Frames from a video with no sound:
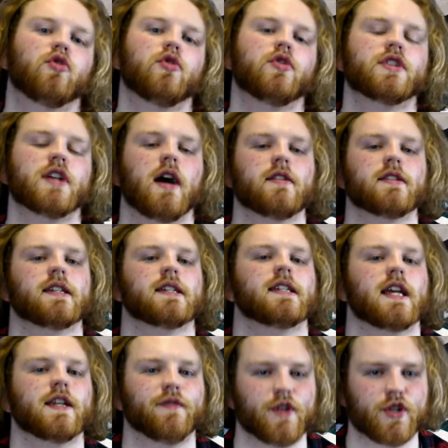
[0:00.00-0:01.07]
Crews
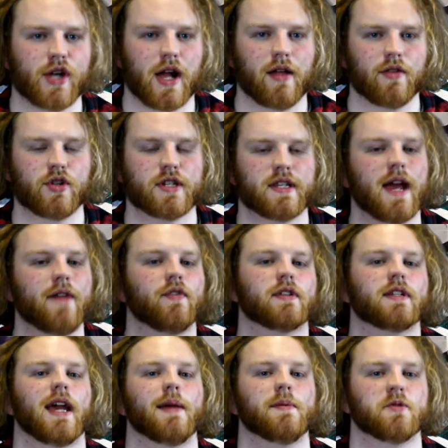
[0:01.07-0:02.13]
unsuccessfully challenged
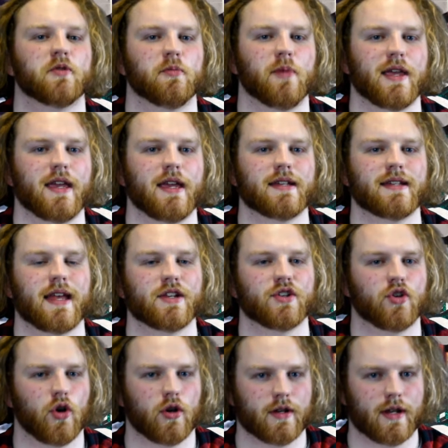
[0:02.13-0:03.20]
several times for Big E's
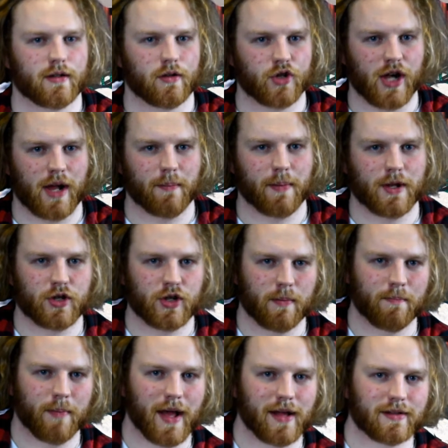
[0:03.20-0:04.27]
Intercontinental
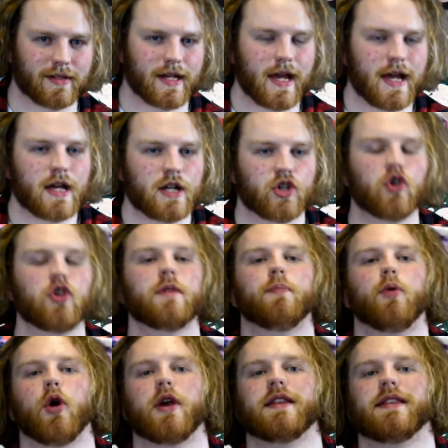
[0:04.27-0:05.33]
Championship belt, to the
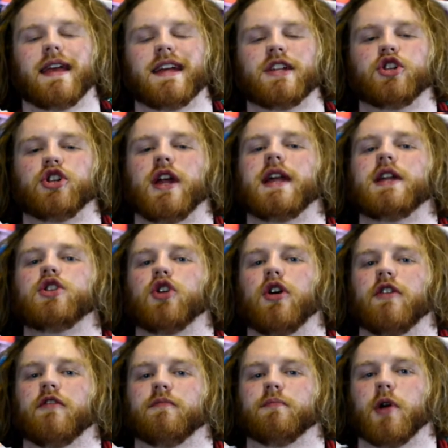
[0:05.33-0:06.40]
point that a change
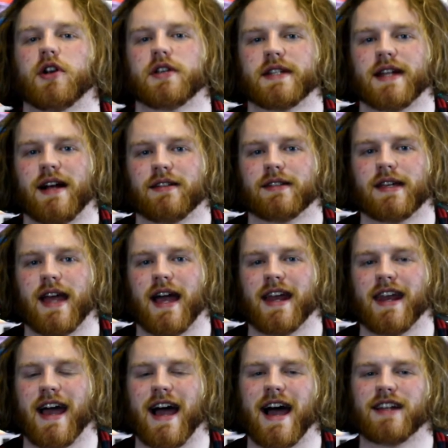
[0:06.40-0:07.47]
of personality
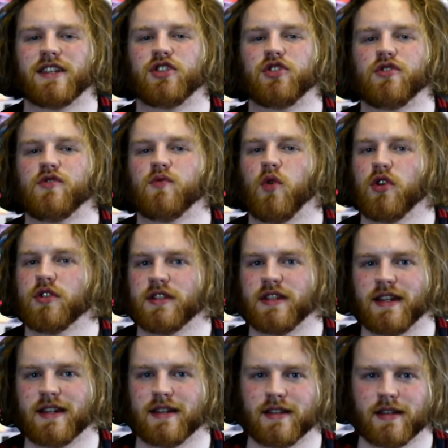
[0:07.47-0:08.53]
and attitude was
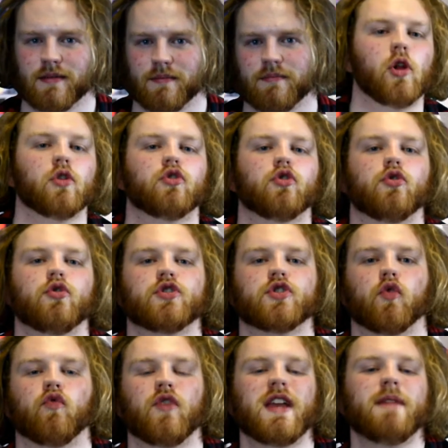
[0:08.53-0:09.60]
needed. Apollo
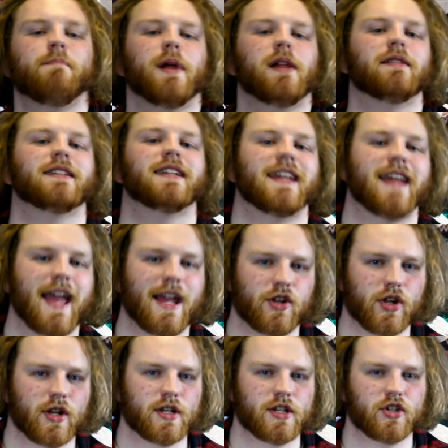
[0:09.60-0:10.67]
Crews rebuilt
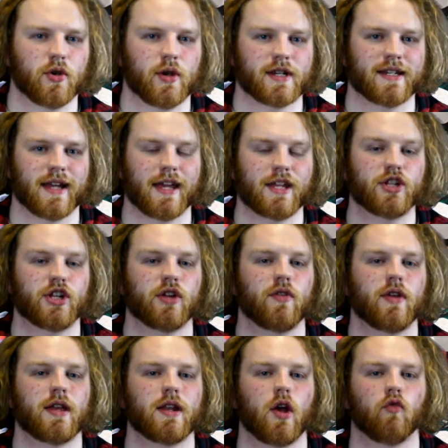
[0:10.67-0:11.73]
connections to his
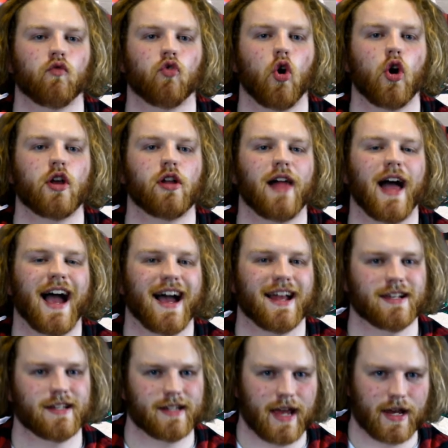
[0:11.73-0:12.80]
Nigerian royal
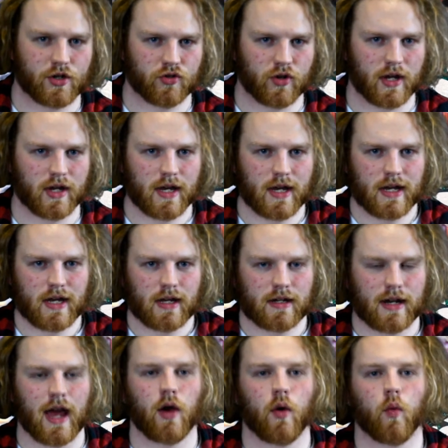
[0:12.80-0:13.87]
ancestry.
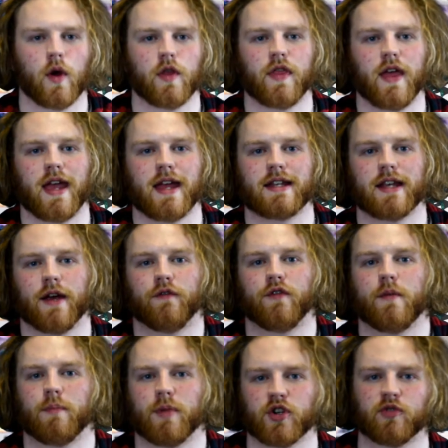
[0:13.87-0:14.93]
Now, with a
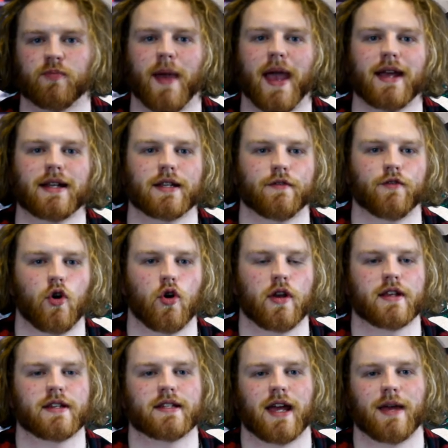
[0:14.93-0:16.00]
different perspective
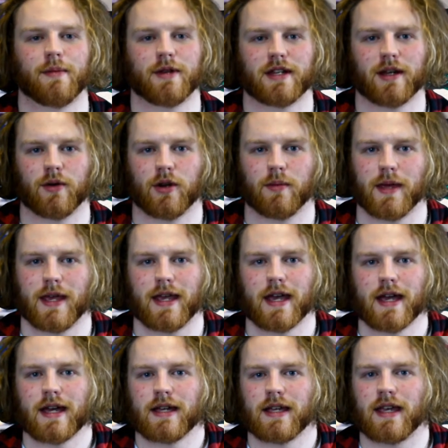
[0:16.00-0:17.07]
on his time in
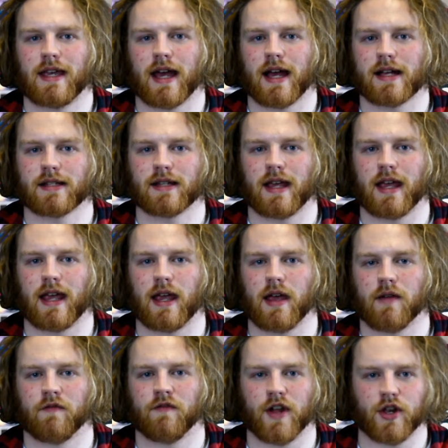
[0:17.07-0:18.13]
WWE, he has
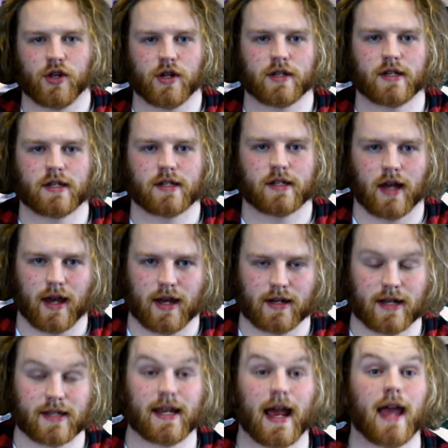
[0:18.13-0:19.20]
a vicious side,
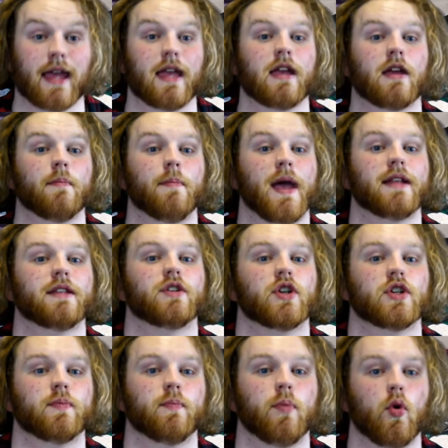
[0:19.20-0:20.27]
attacking
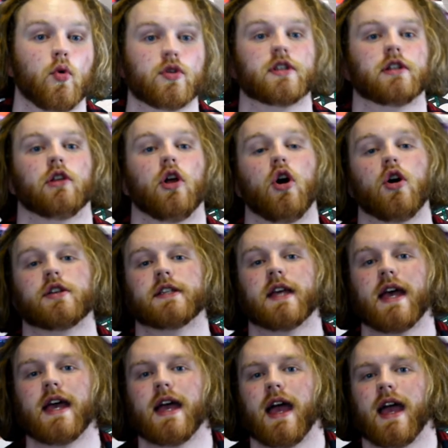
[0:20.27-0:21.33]
competitors post-loss,
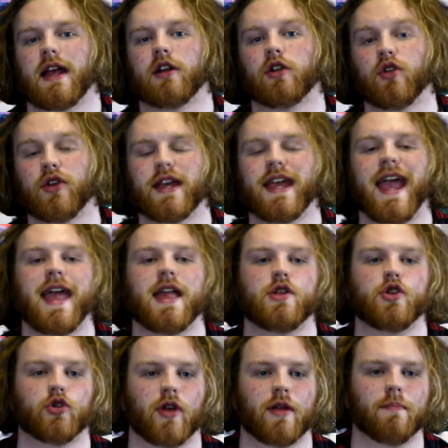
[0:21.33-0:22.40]
including
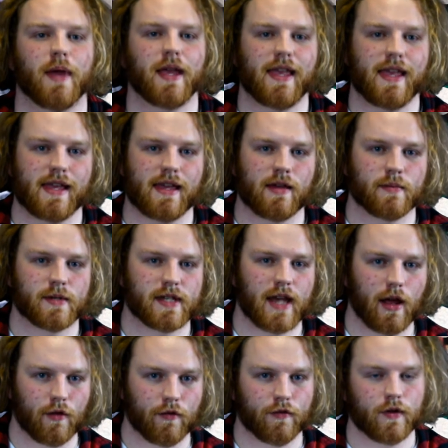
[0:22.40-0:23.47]
injuring Big E
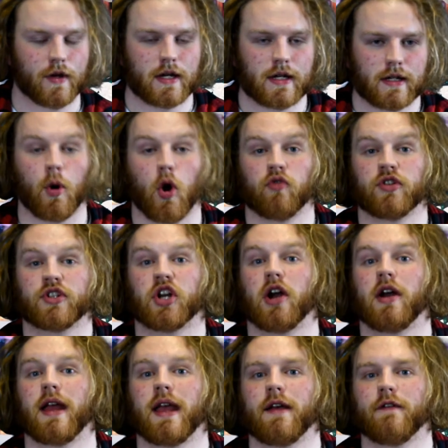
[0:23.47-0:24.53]
himself. Upon
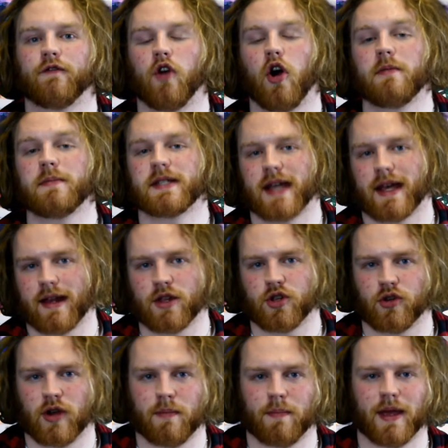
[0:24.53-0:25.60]
returning from said injury,
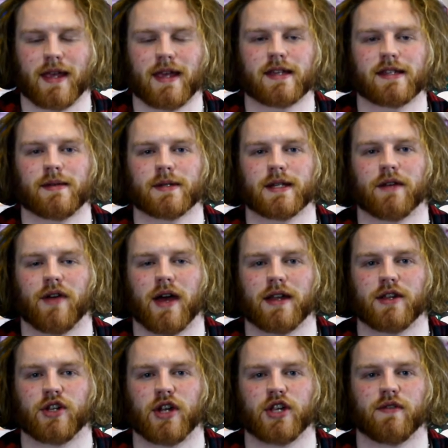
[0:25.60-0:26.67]
Big E seems to have had a
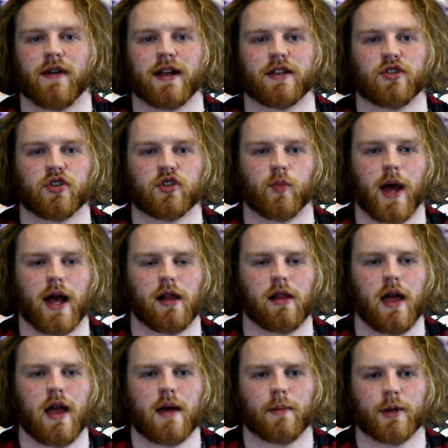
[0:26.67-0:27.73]
change of attitude as well,
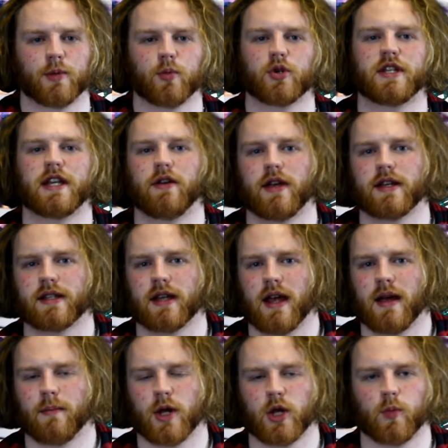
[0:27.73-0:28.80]
much more serious,
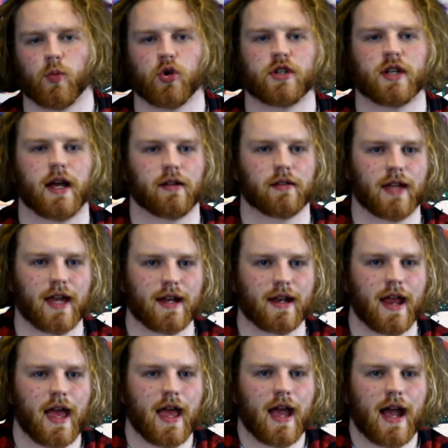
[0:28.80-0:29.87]
much more dialed in,
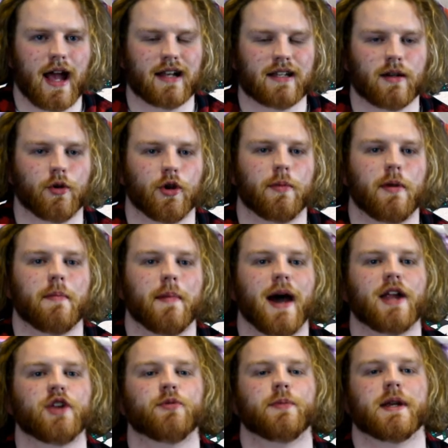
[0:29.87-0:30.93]
and WWE
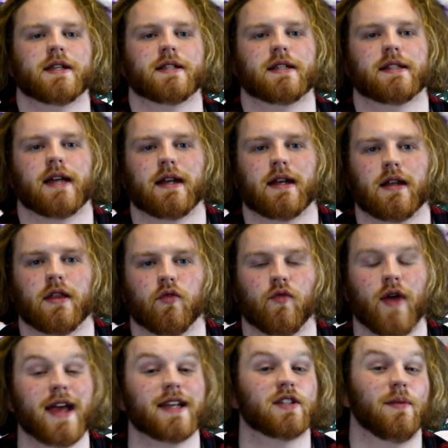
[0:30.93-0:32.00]
management has decided that
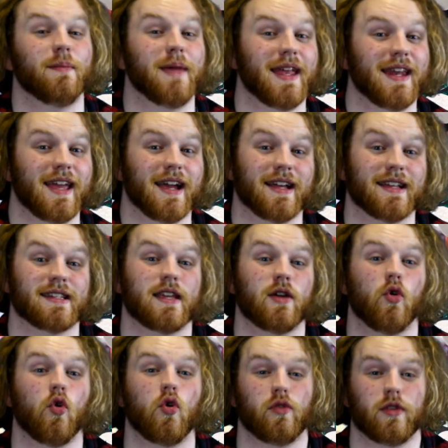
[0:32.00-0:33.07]
WrestleMania is the
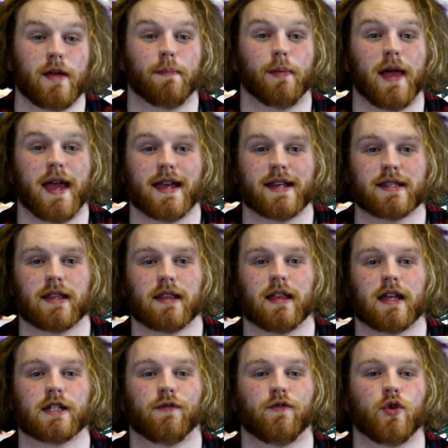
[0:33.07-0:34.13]
only place that this
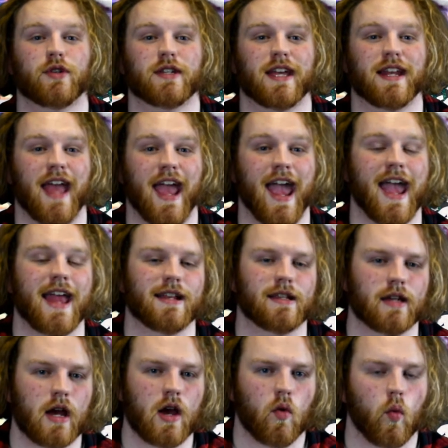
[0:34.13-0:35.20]
feud can end,
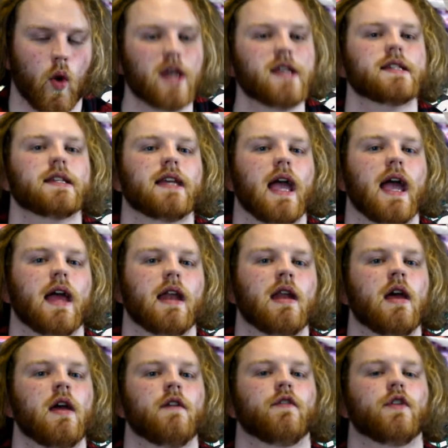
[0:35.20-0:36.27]
once again
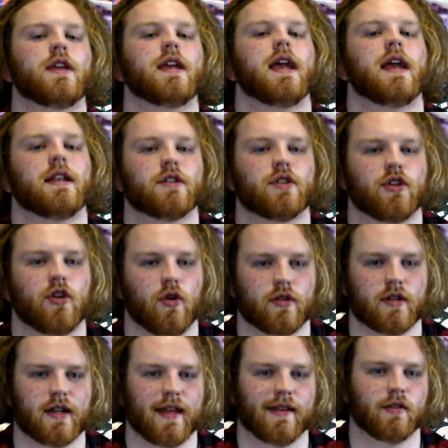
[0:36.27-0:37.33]
for the
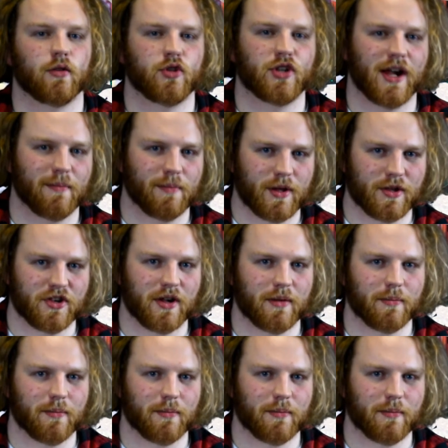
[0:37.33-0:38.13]
Intercontinental Championship.